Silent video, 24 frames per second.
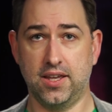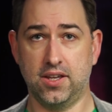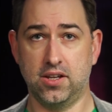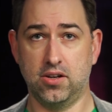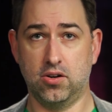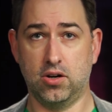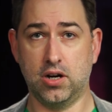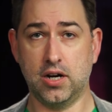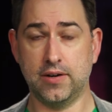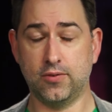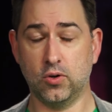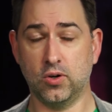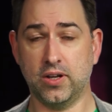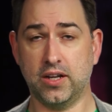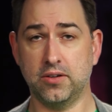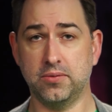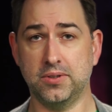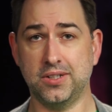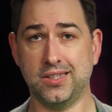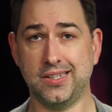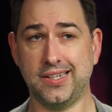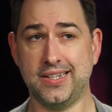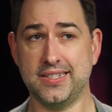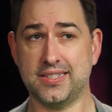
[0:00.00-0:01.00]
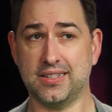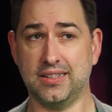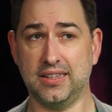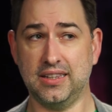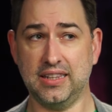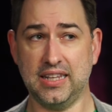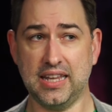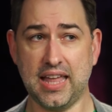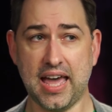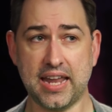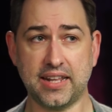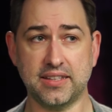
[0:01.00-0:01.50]
However, I realize a
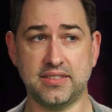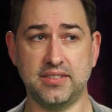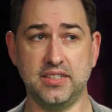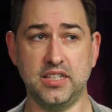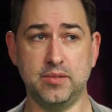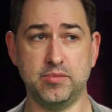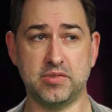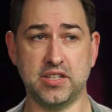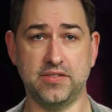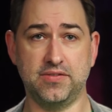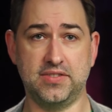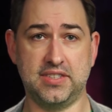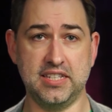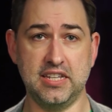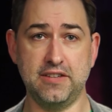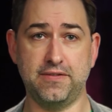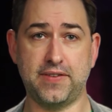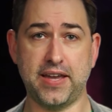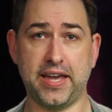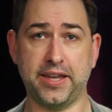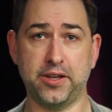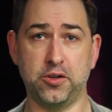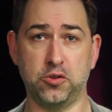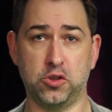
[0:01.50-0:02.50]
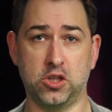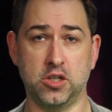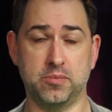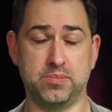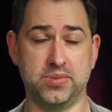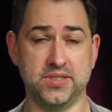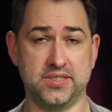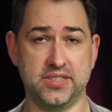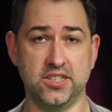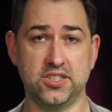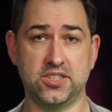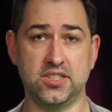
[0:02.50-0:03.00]
lot of teams have devalued the
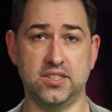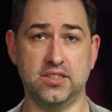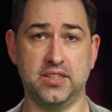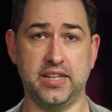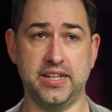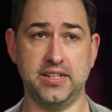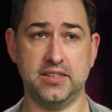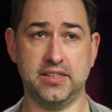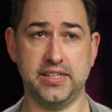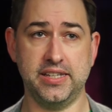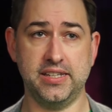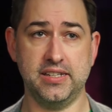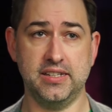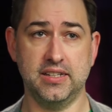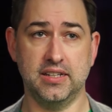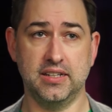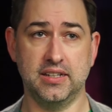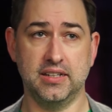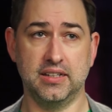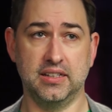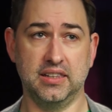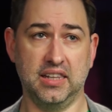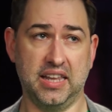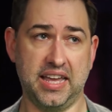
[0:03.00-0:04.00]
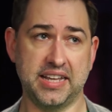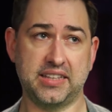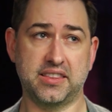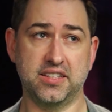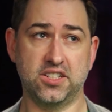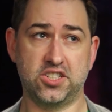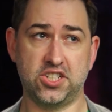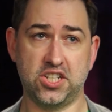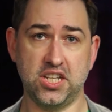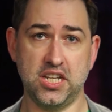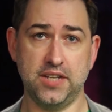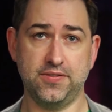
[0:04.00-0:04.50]
position lately, like the
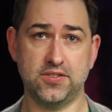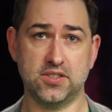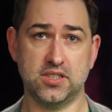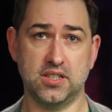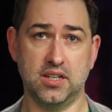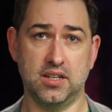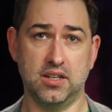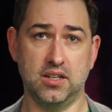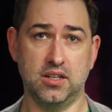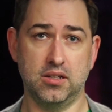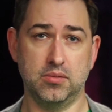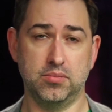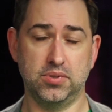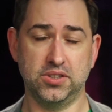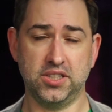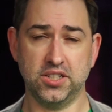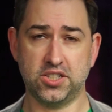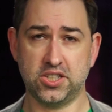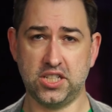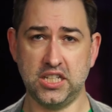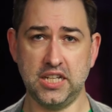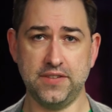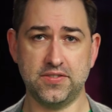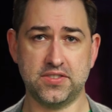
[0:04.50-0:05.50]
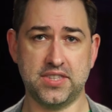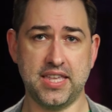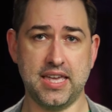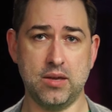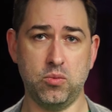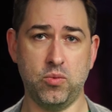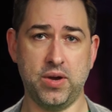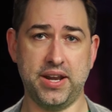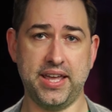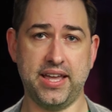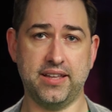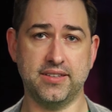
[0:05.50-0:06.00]
Chiefs, but the Chiefs then
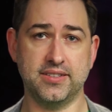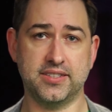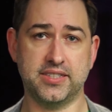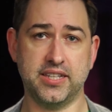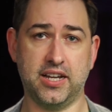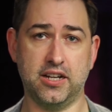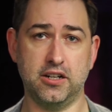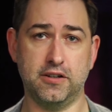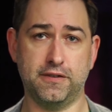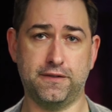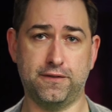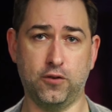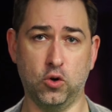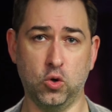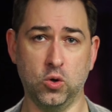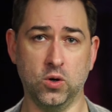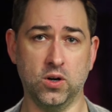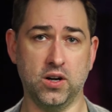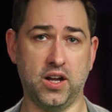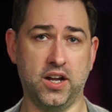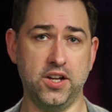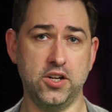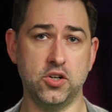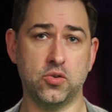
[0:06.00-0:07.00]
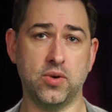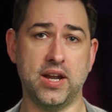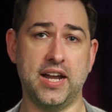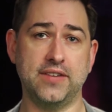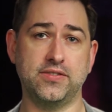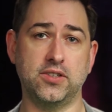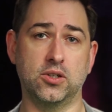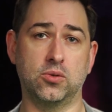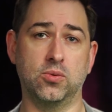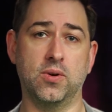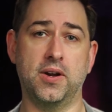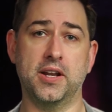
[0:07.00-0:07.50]
went out and signed 4
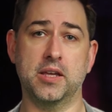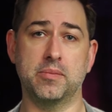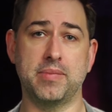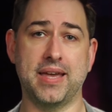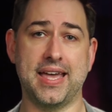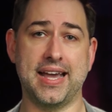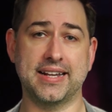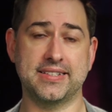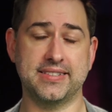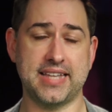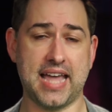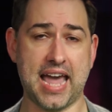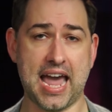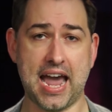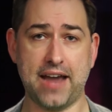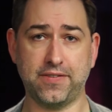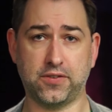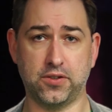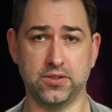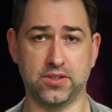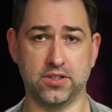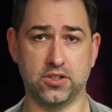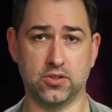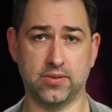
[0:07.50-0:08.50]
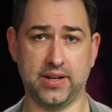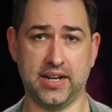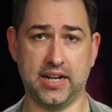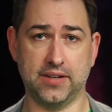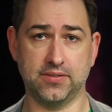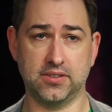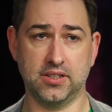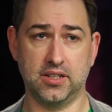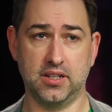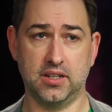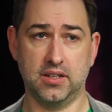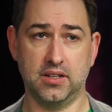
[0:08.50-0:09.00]
undrafted running backs after the
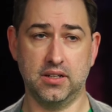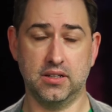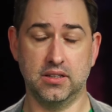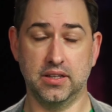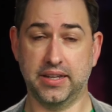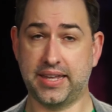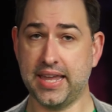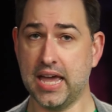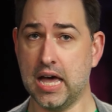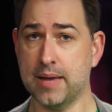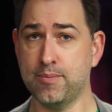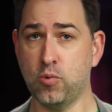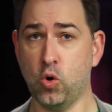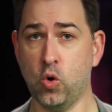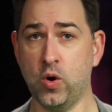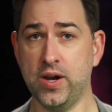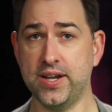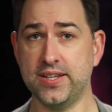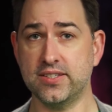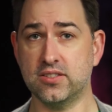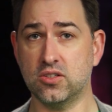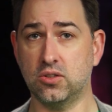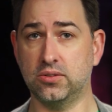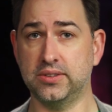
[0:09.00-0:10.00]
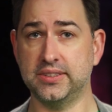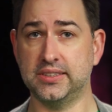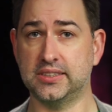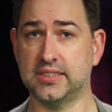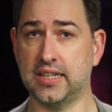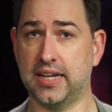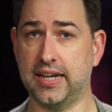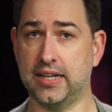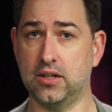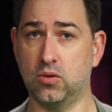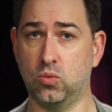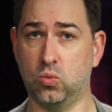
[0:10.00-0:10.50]
draft. The Cowboys only
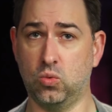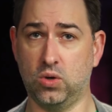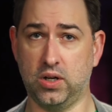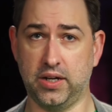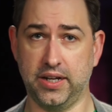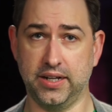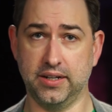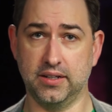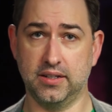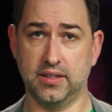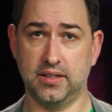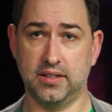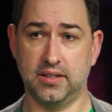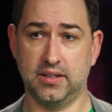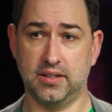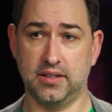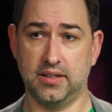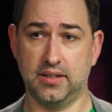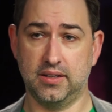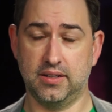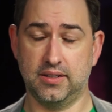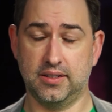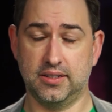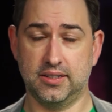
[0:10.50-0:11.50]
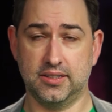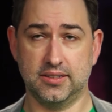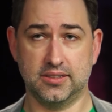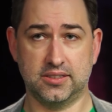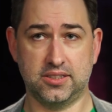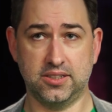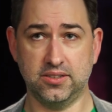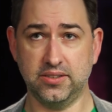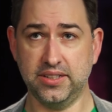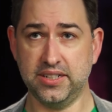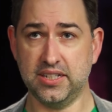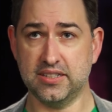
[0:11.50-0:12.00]
signed 1.
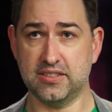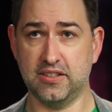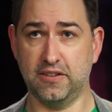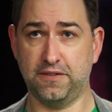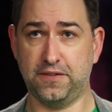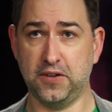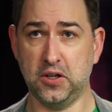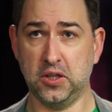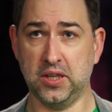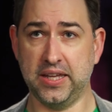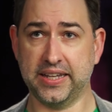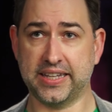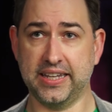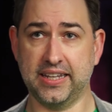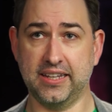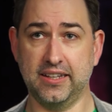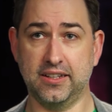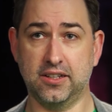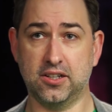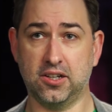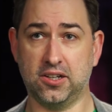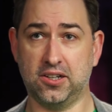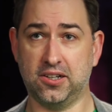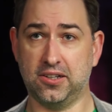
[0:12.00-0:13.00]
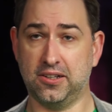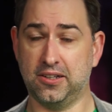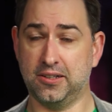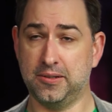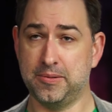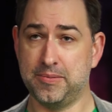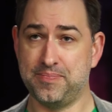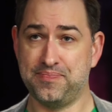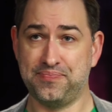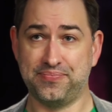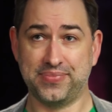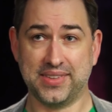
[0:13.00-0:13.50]
Certainly doesn't feel like I can call
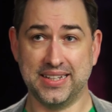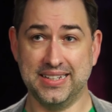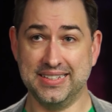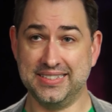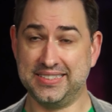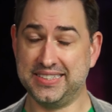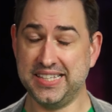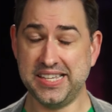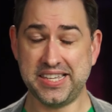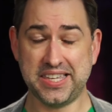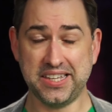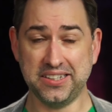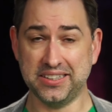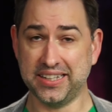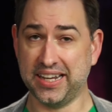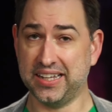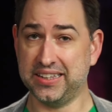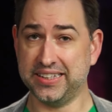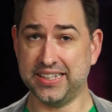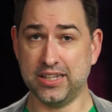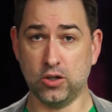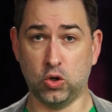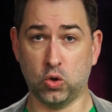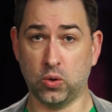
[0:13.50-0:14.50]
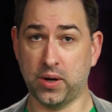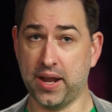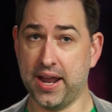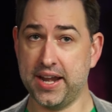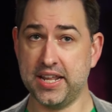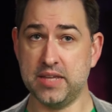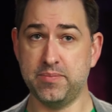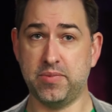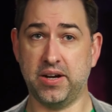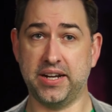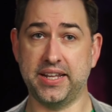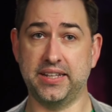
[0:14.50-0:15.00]
Ezekiel Elliott or
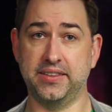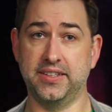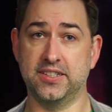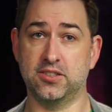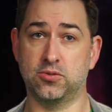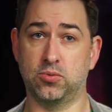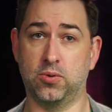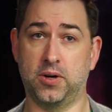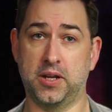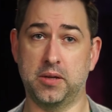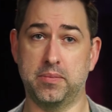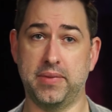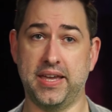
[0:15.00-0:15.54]
anybody in this running